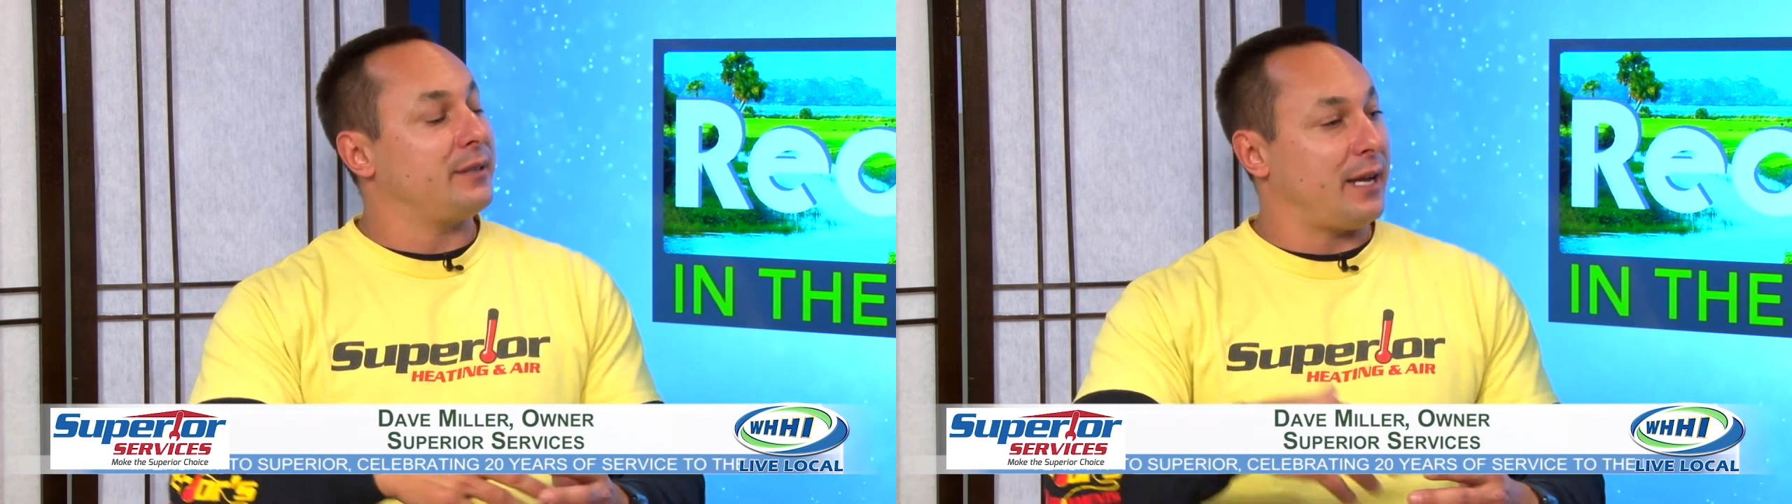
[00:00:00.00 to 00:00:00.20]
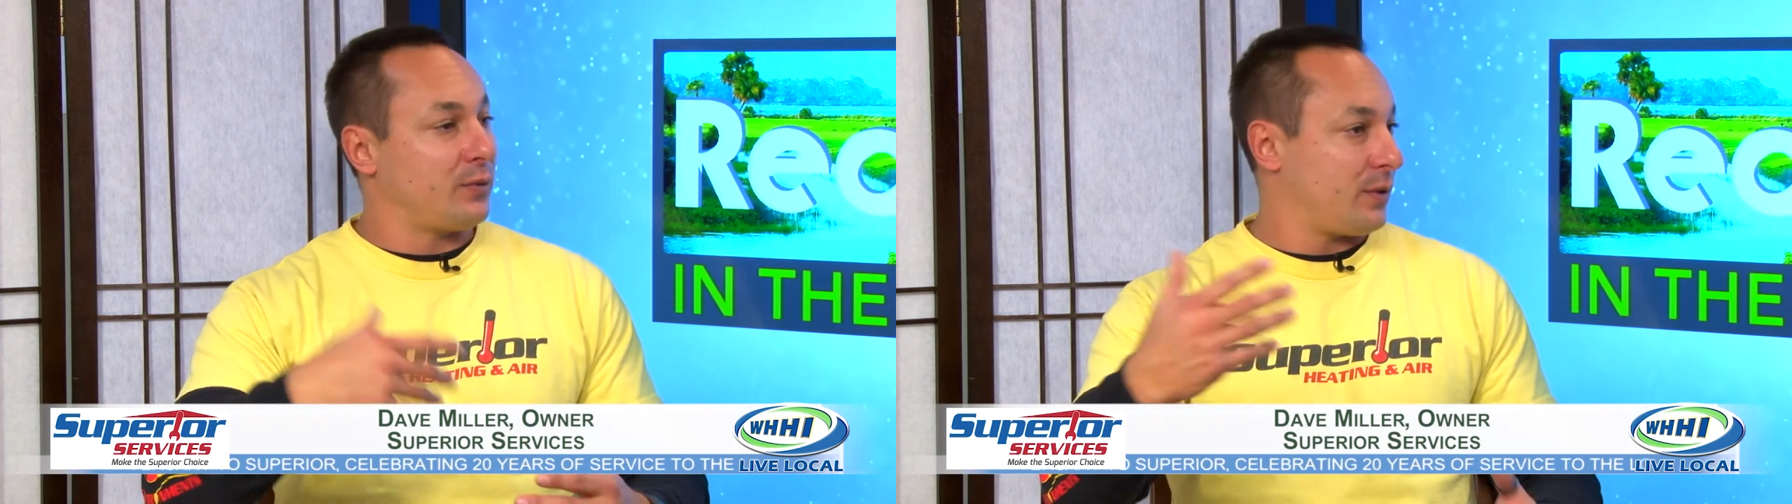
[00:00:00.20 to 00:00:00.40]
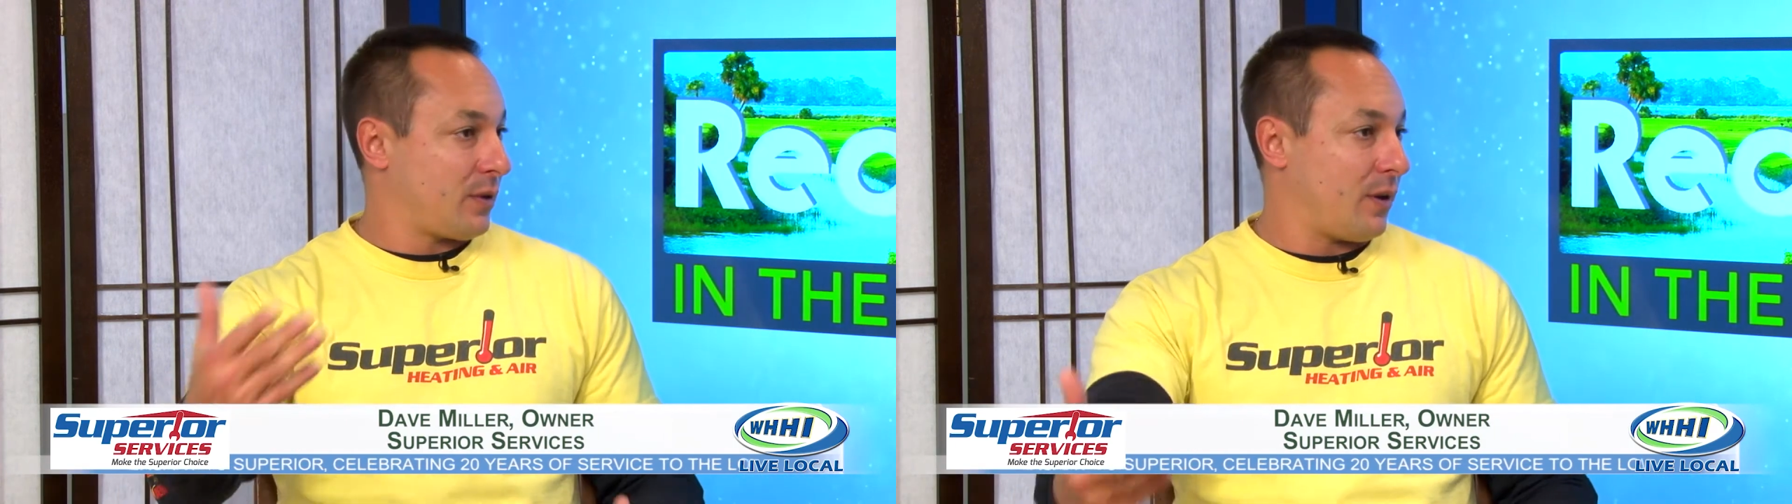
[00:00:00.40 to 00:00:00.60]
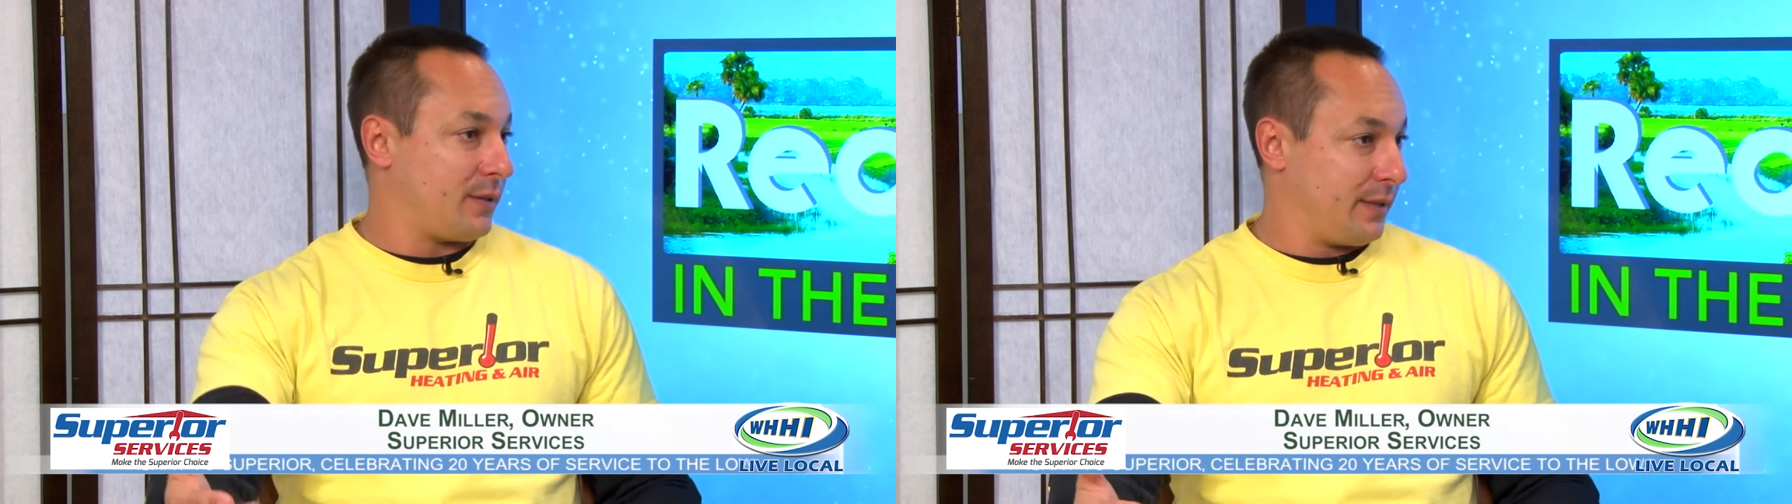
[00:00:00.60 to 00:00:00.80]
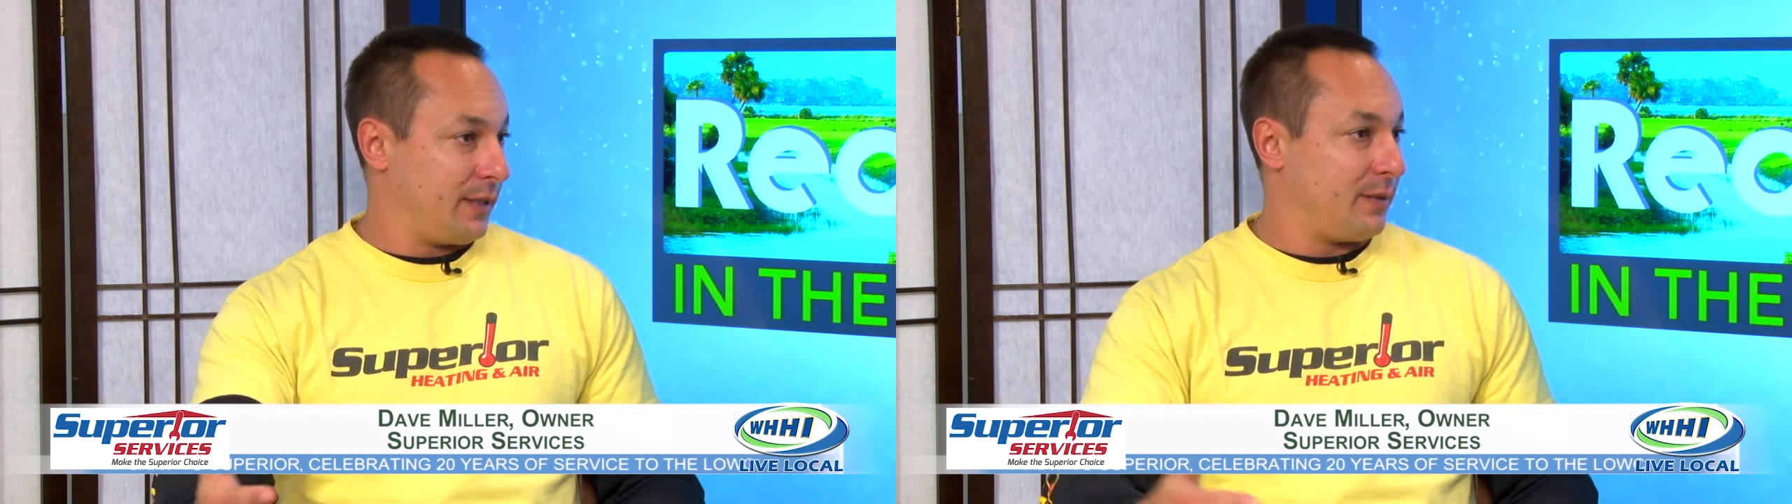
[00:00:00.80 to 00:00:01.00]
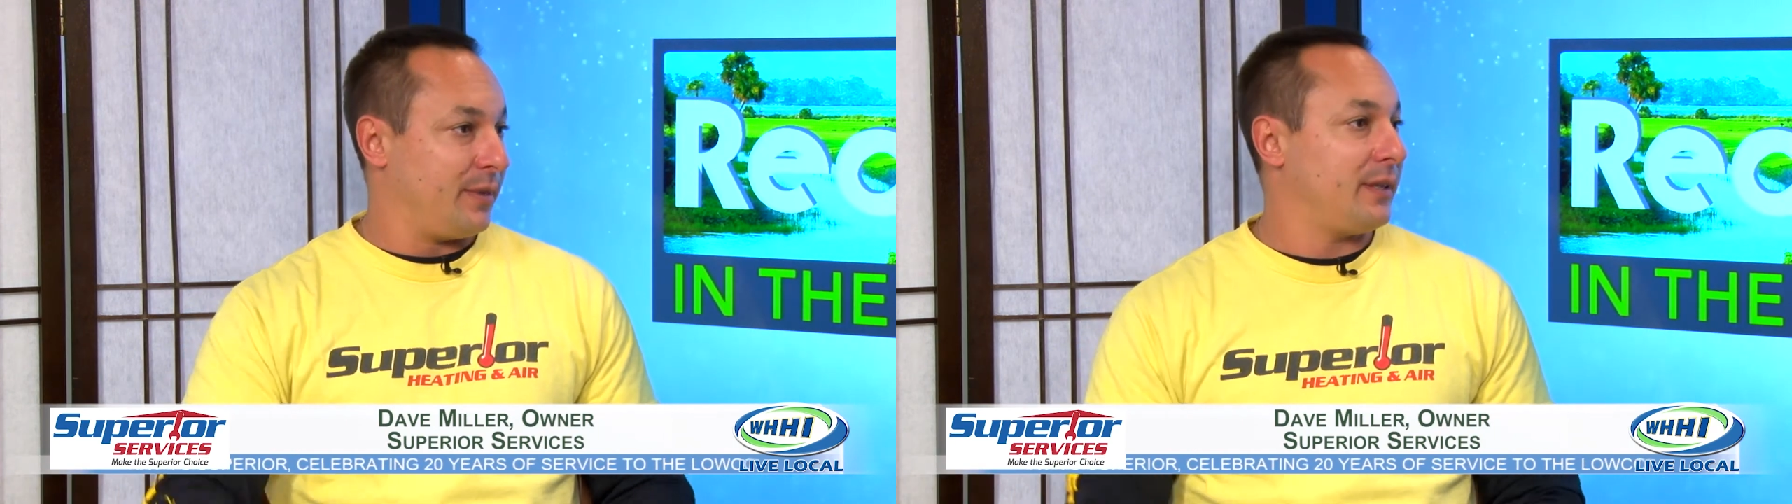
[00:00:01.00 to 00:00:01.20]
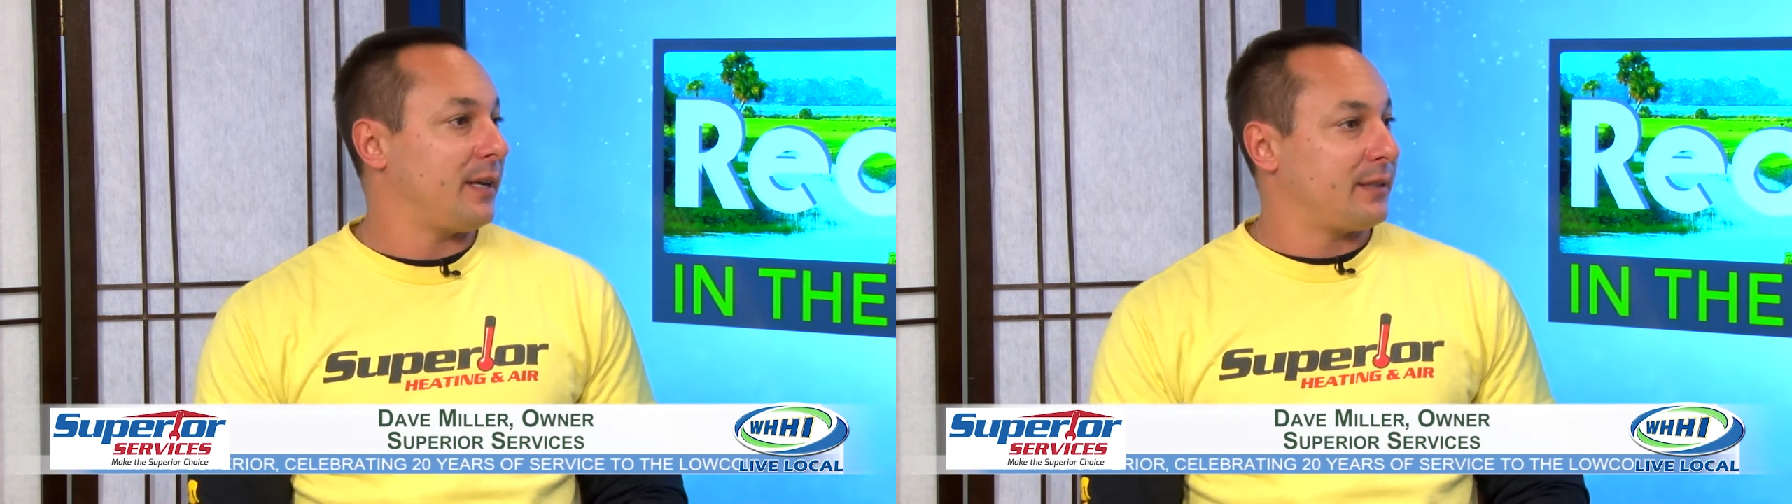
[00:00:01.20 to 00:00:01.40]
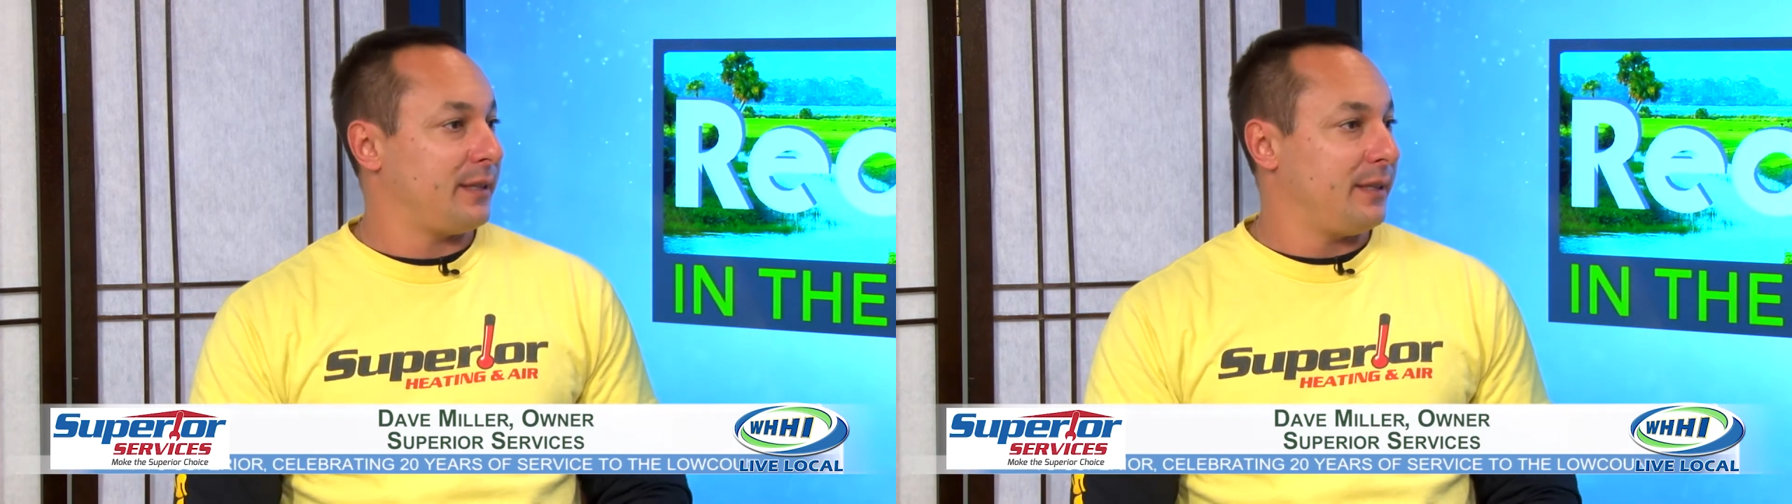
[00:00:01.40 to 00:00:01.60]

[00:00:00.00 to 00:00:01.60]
and that's what's causing it to be dusty.